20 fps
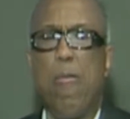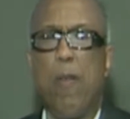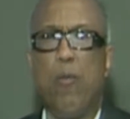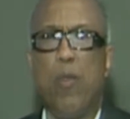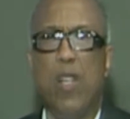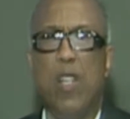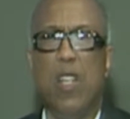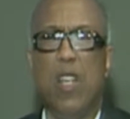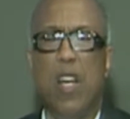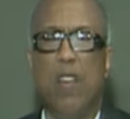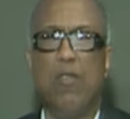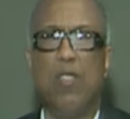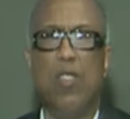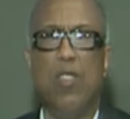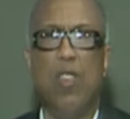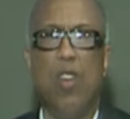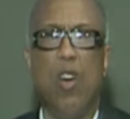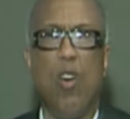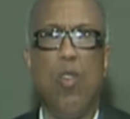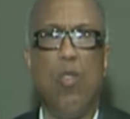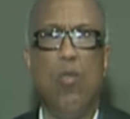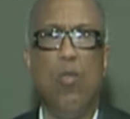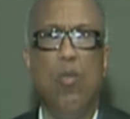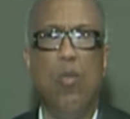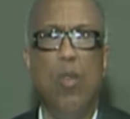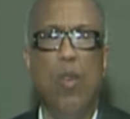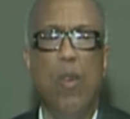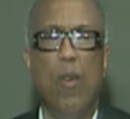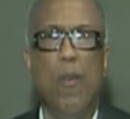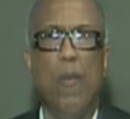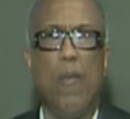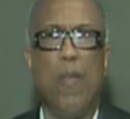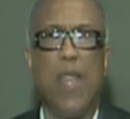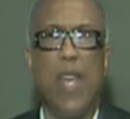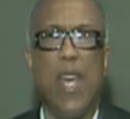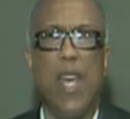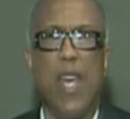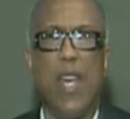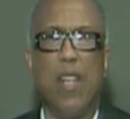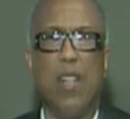We'd love to know
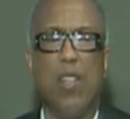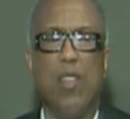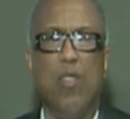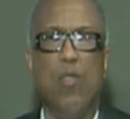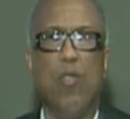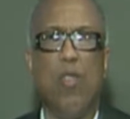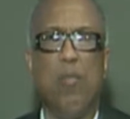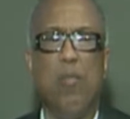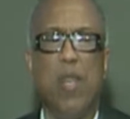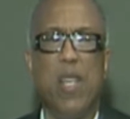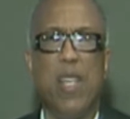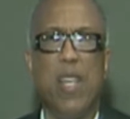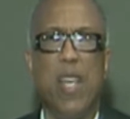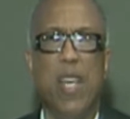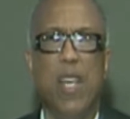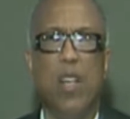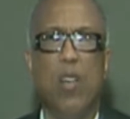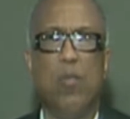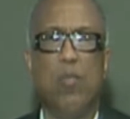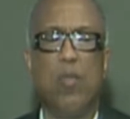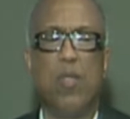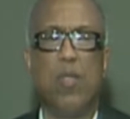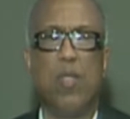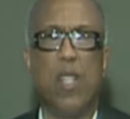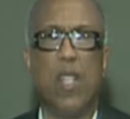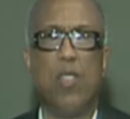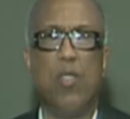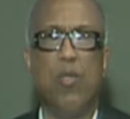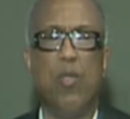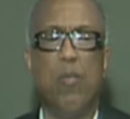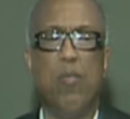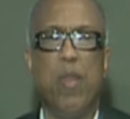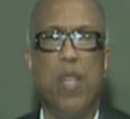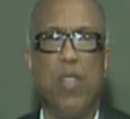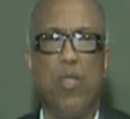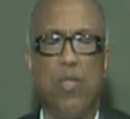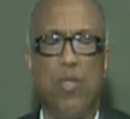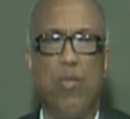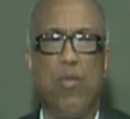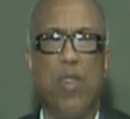that you are being helped, that you're
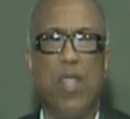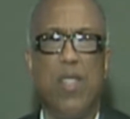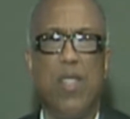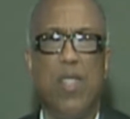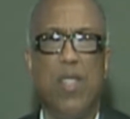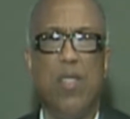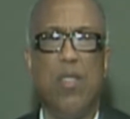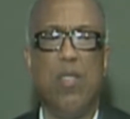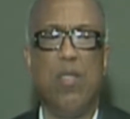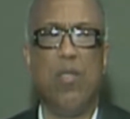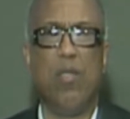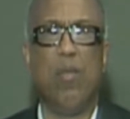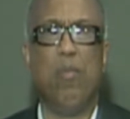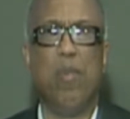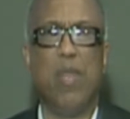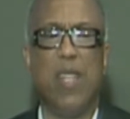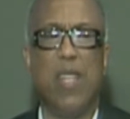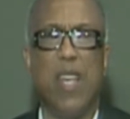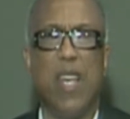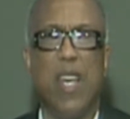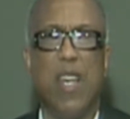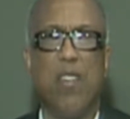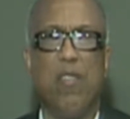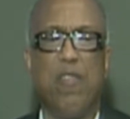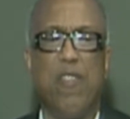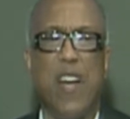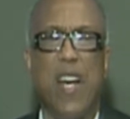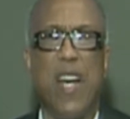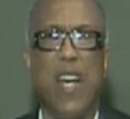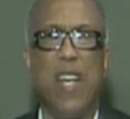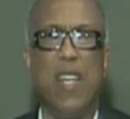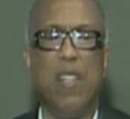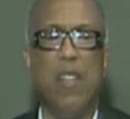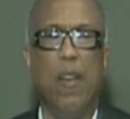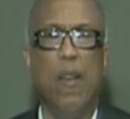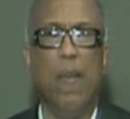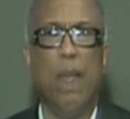being strengthened, you're being edified.